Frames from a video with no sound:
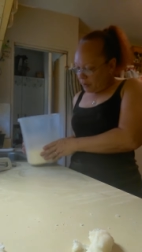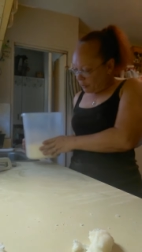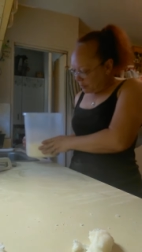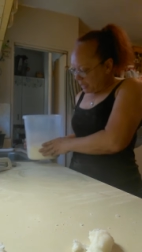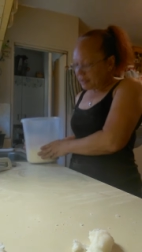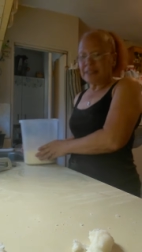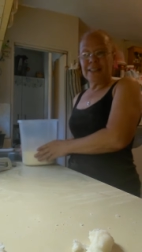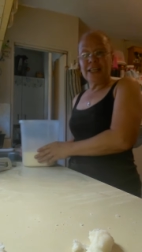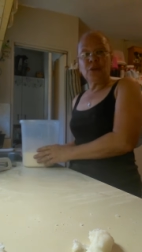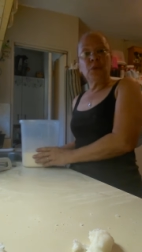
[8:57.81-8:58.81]
would make the
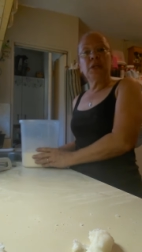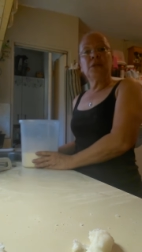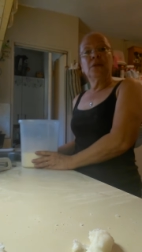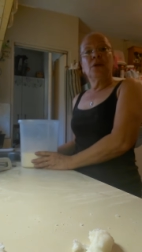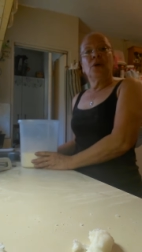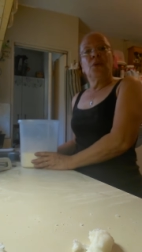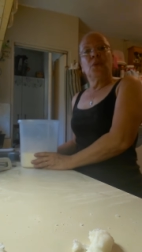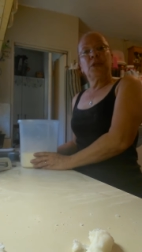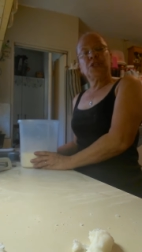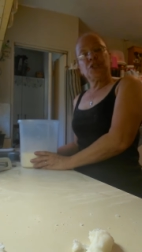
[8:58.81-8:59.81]
liquid,
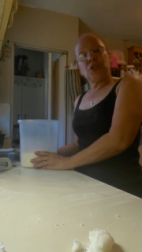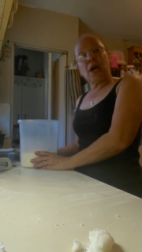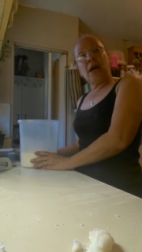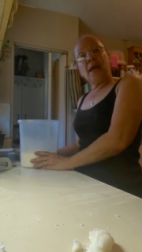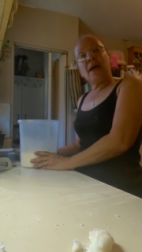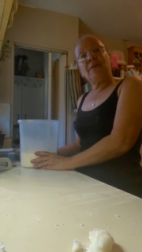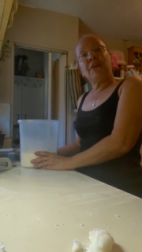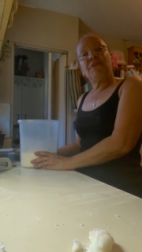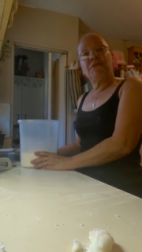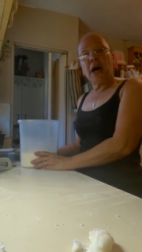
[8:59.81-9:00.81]
which I have
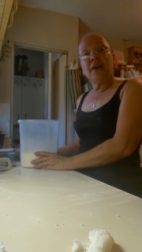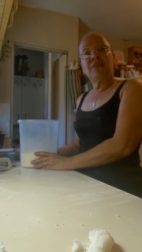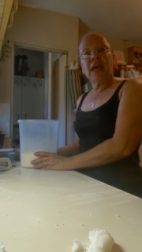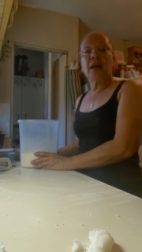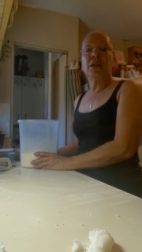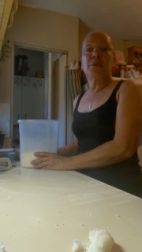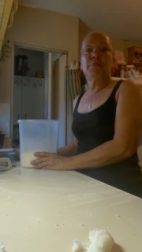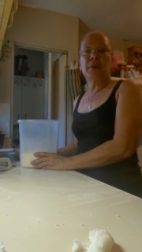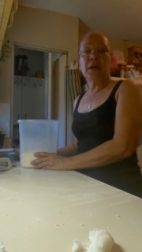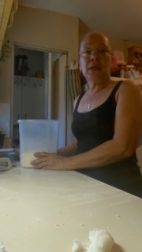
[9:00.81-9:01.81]
a 5-gallon
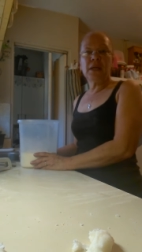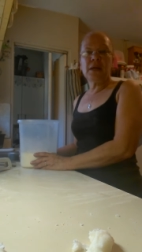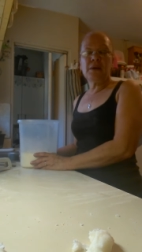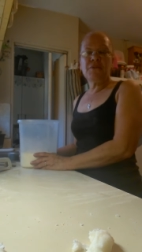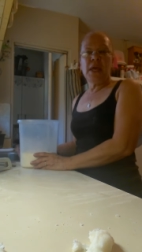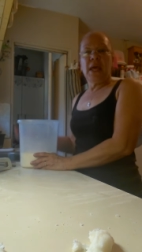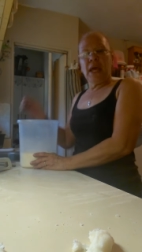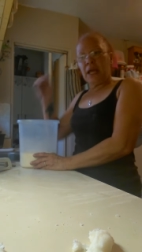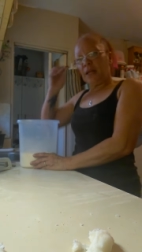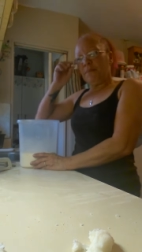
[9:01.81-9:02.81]
bucket of,
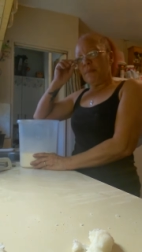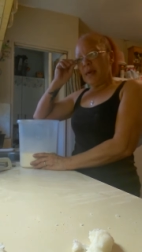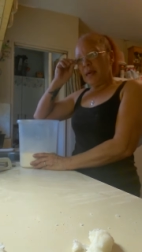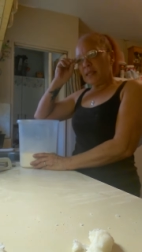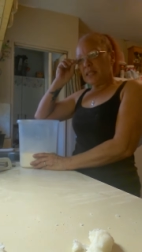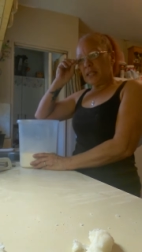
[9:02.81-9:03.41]
and it makes